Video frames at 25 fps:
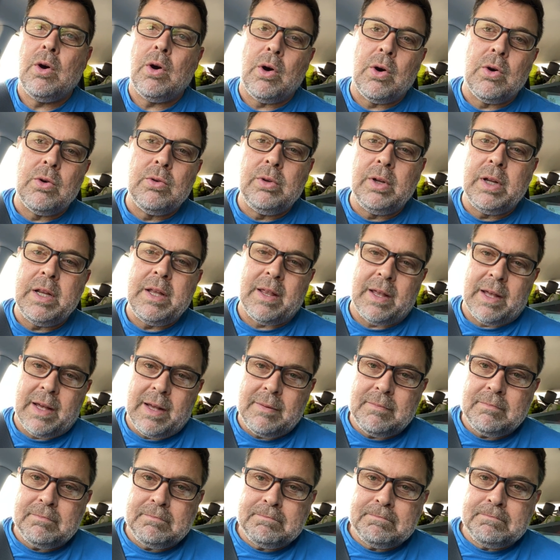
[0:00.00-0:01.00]
Only
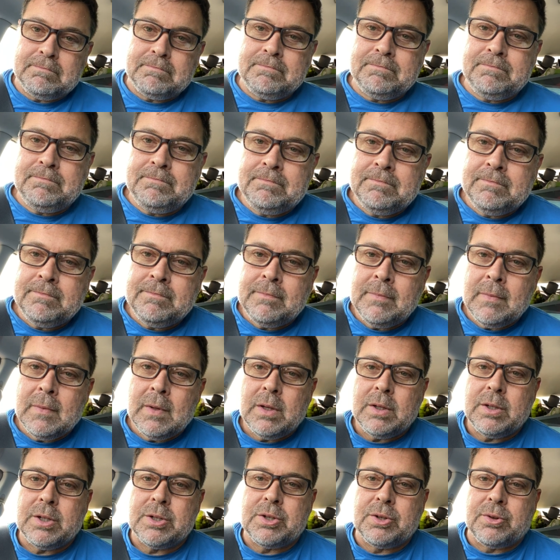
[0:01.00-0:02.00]
then
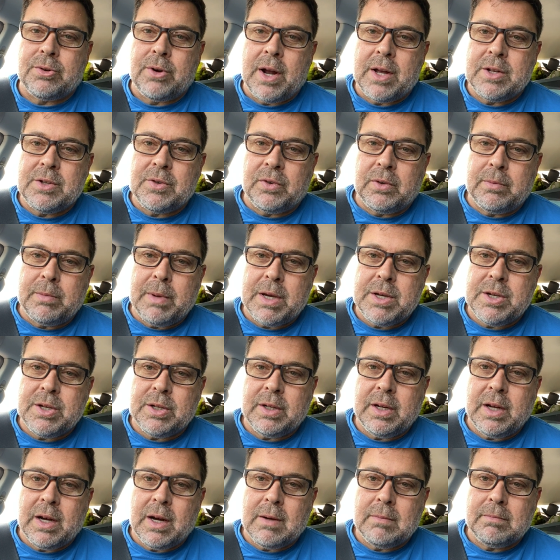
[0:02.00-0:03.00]
does
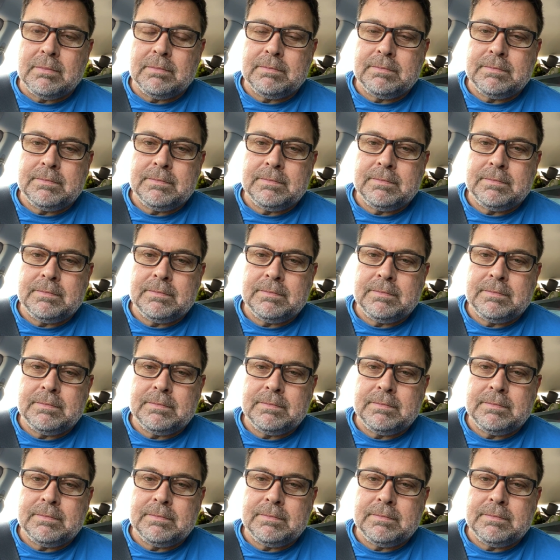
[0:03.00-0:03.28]
transformation come.